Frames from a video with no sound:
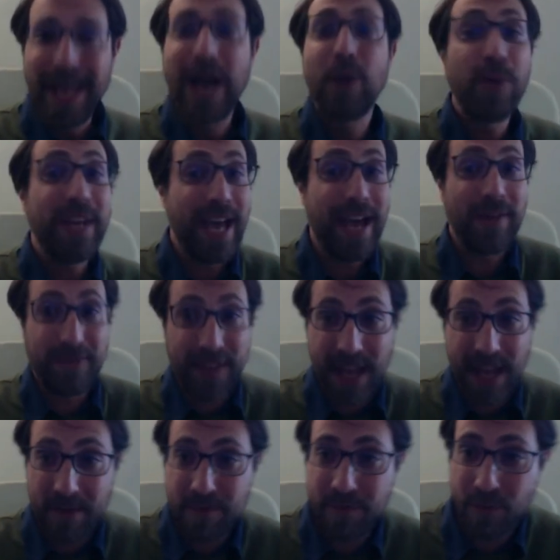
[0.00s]
Now we have
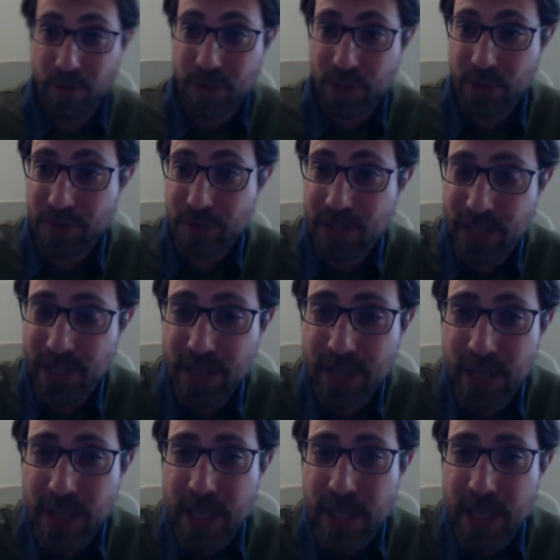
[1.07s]
that, fortunately.